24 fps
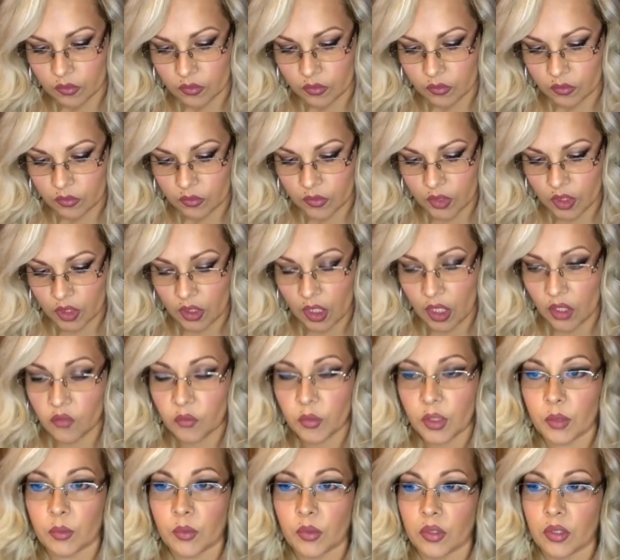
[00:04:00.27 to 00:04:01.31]
A lot of
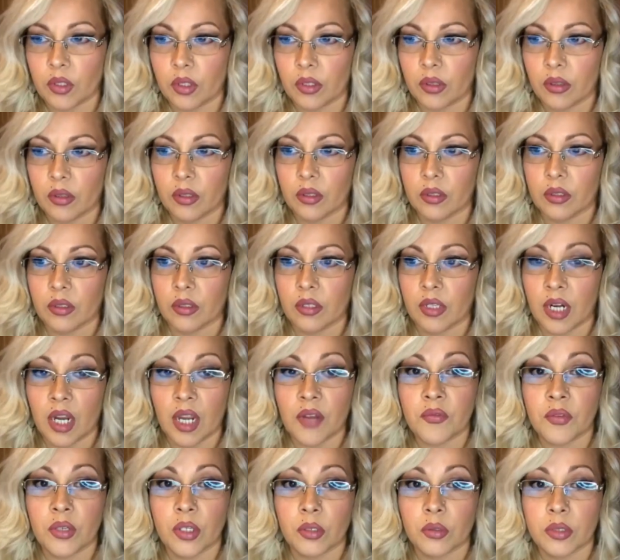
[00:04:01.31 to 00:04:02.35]
people that I've
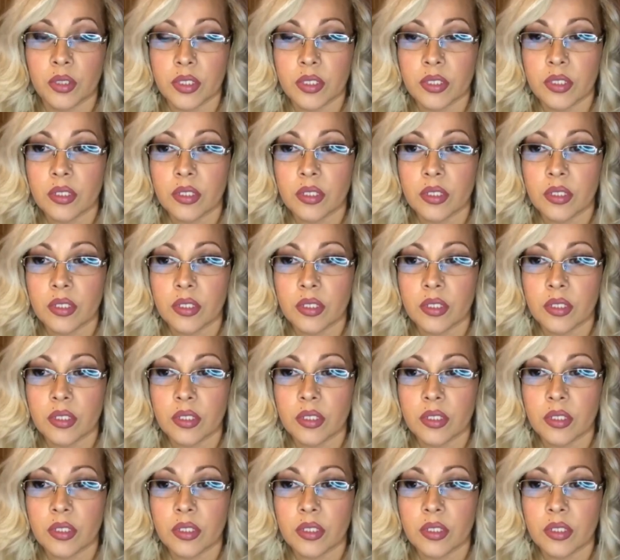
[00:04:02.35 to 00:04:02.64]
noticed,